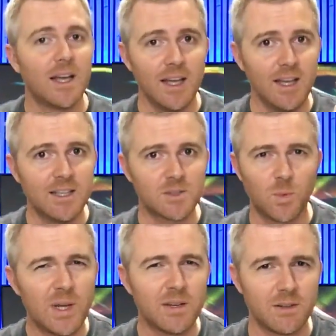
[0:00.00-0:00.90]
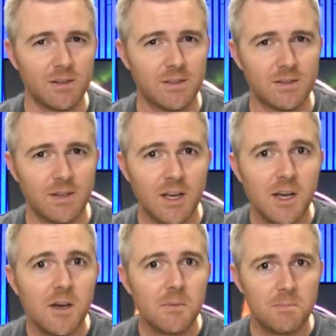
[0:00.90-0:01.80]
it's weird
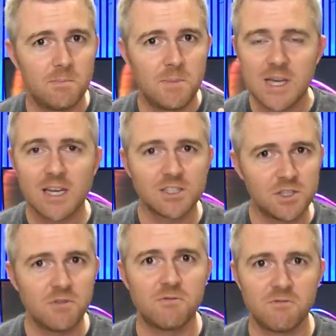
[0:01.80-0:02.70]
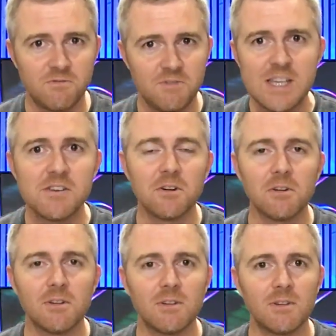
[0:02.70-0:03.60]
because you
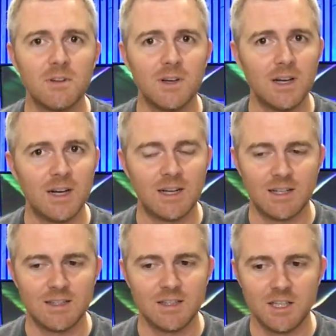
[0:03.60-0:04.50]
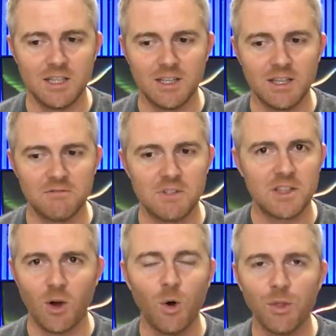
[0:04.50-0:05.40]
feel uh, it,
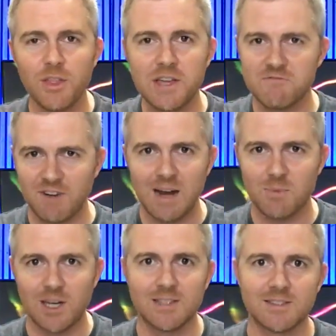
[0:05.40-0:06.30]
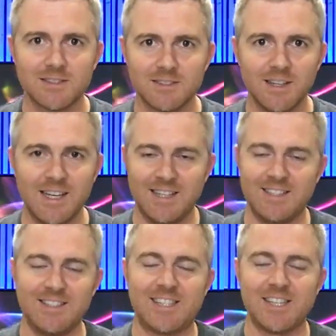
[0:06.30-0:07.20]
the whole thing vibrates.
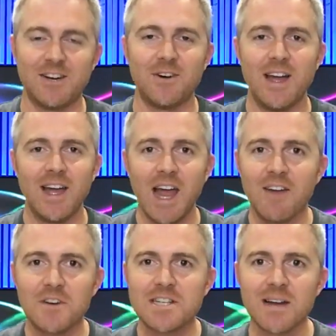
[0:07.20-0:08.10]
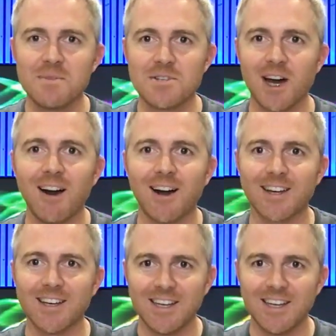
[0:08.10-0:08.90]
And so every time you talk,